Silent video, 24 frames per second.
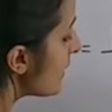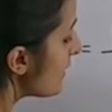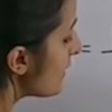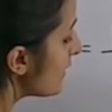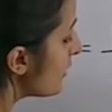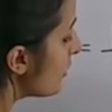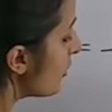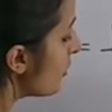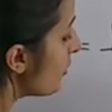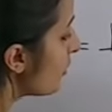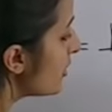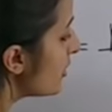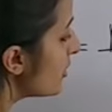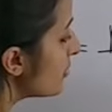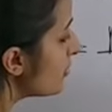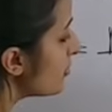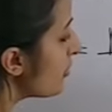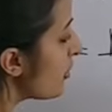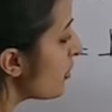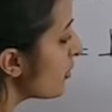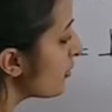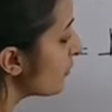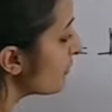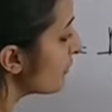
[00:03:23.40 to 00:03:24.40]
1 whole
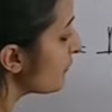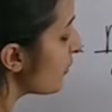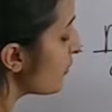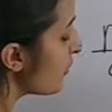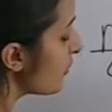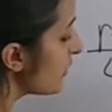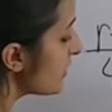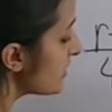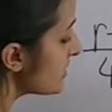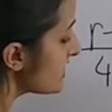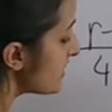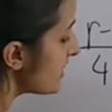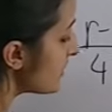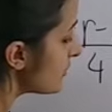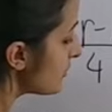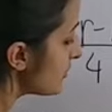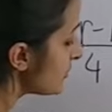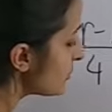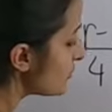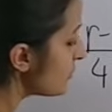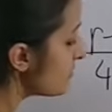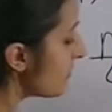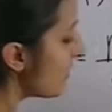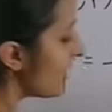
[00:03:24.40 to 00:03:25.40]
upon 4 is equal
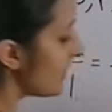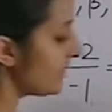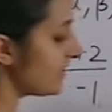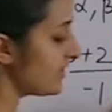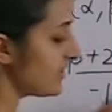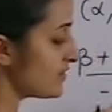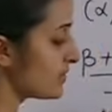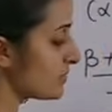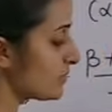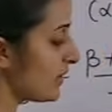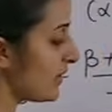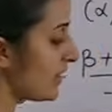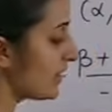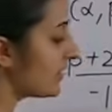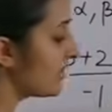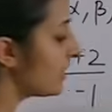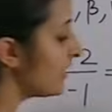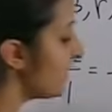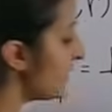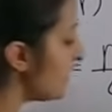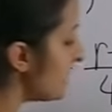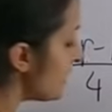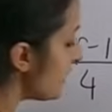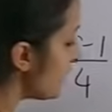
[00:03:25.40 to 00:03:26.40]
to minus 1
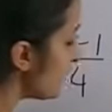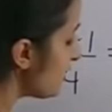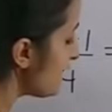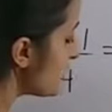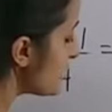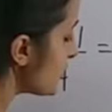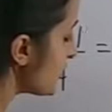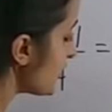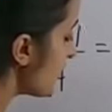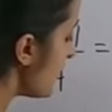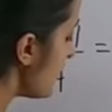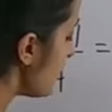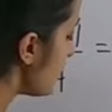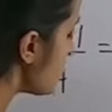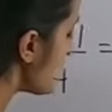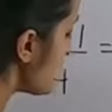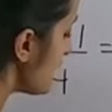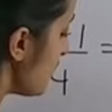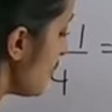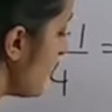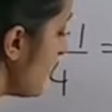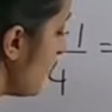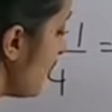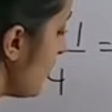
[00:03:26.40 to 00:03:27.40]
which gives
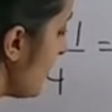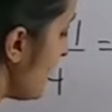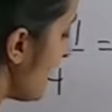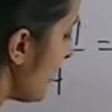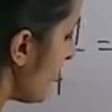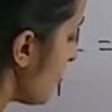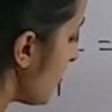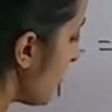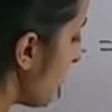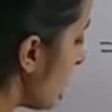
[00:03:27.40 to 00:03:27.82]
me